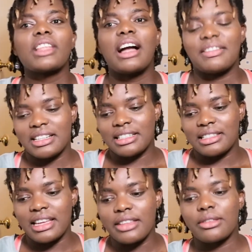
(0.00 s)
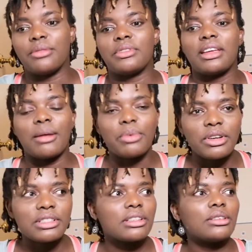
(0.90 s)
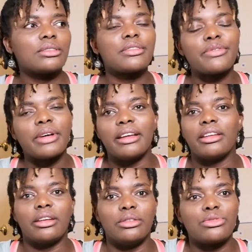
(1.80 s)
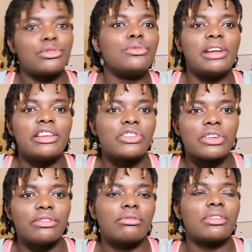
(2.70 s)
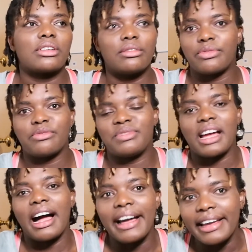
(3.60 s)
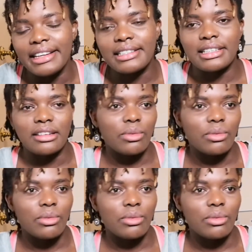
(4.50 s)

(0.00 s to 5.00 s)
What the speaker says: After the death of the apostles, true religion sort of died and